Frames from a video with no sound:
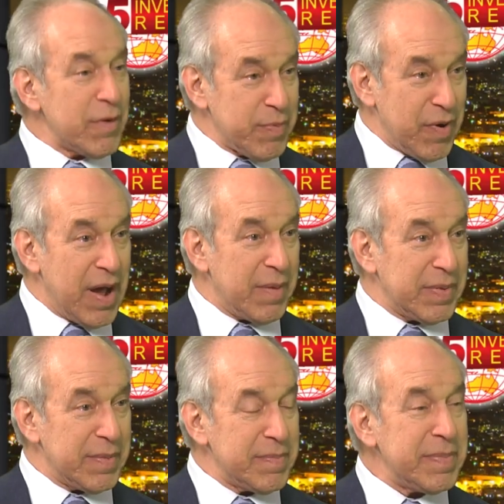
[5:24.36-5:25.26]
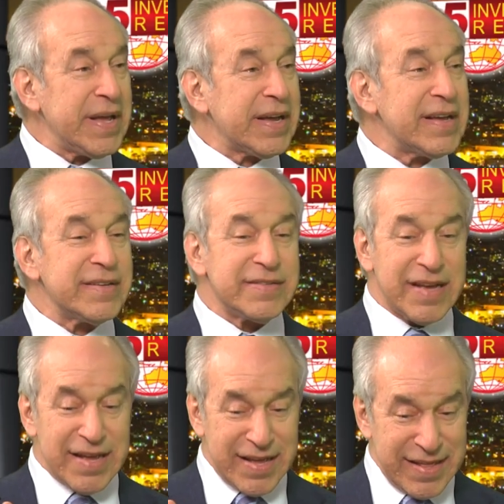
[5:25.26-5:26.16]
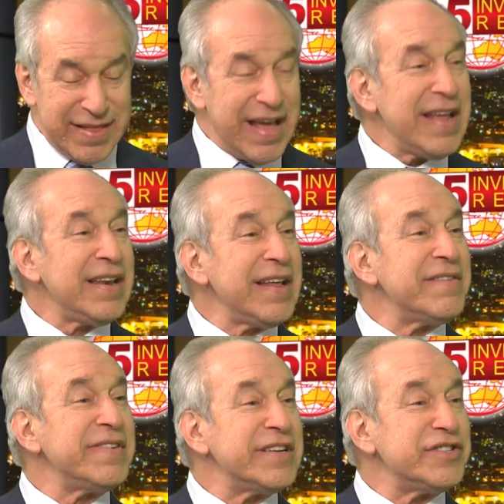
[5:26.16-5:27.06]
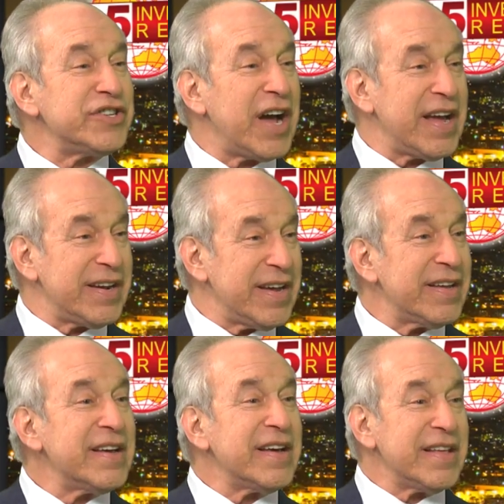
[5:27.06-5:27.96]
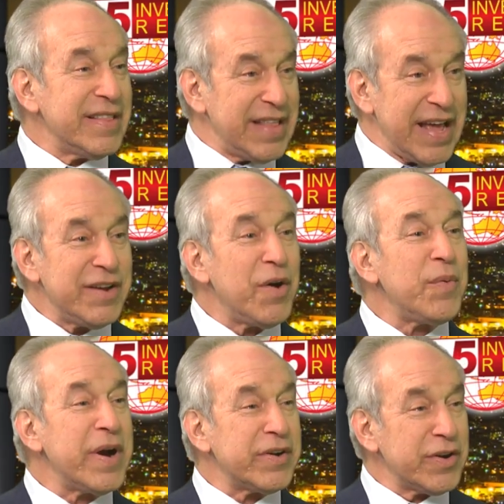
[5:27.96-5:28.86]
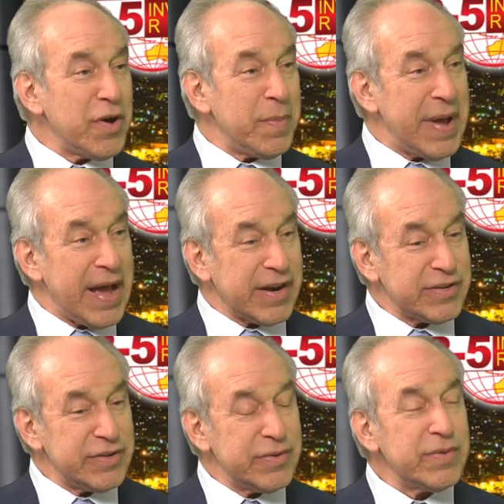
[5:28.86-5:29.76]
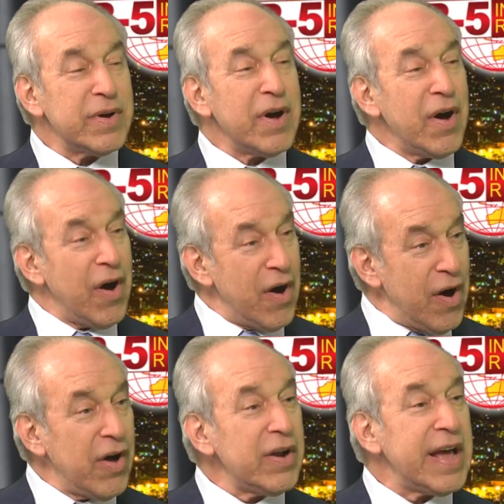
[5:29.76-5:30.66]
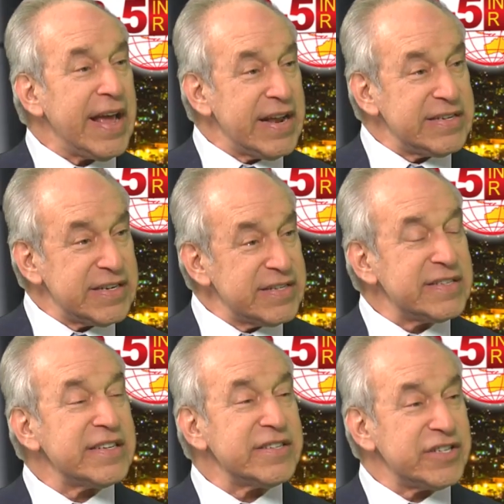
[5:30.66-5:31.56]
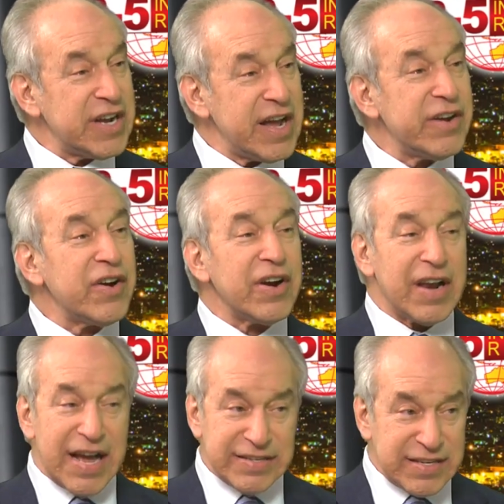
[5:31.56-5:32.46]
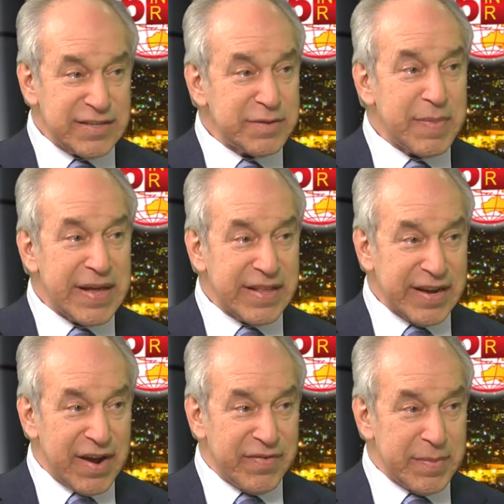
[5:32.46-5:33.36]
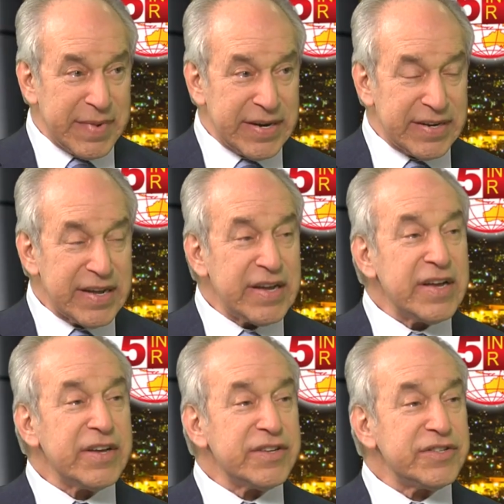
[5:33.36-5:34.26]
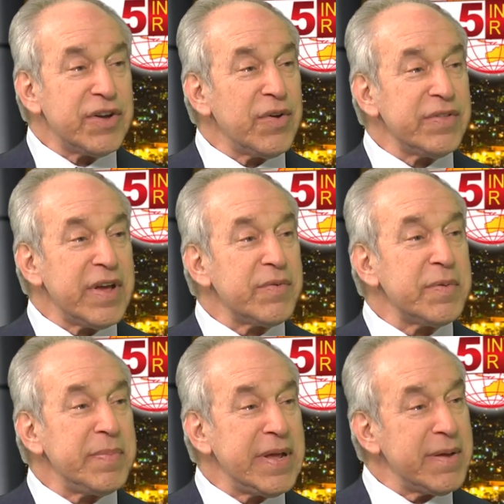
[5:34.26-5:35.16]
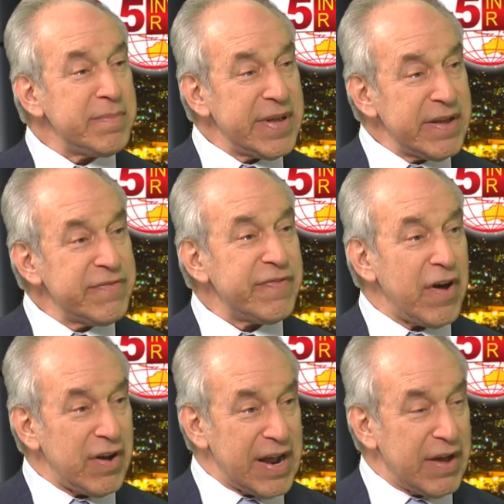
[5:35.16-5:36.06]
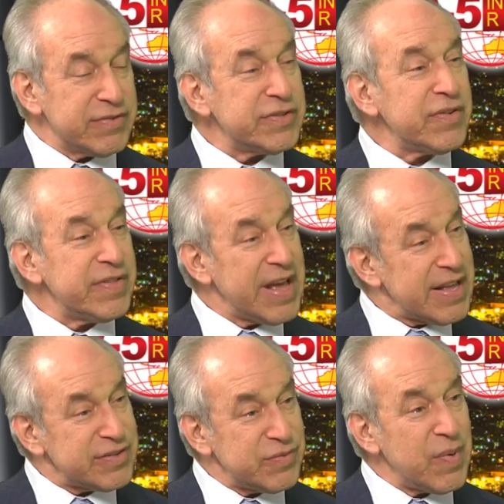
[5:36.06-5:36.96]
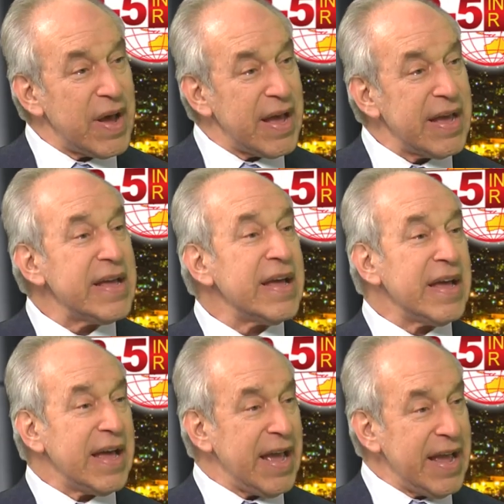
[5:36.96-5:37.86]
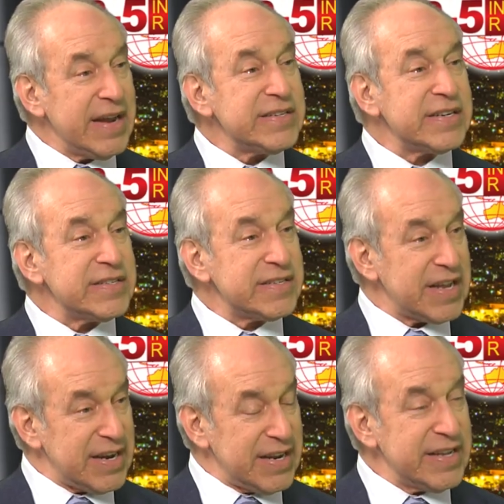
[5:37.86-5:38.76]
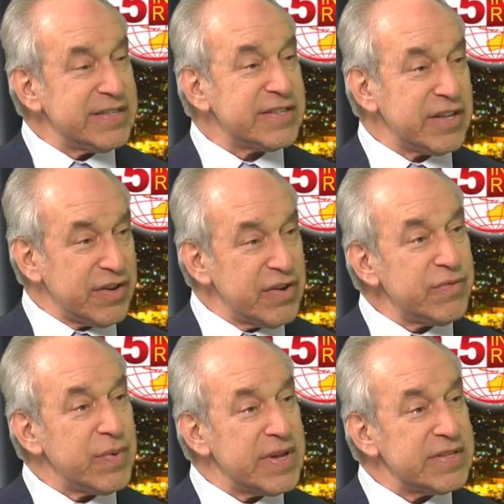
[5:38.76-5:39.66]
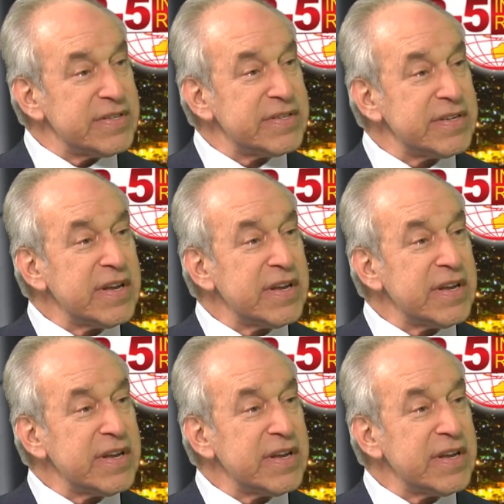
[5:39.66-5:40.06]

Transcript: problem because they live in China. They know where to go back to. All agents in China are licensed by the government. So there would be a big fallout. So that's why agents, at least the good ones,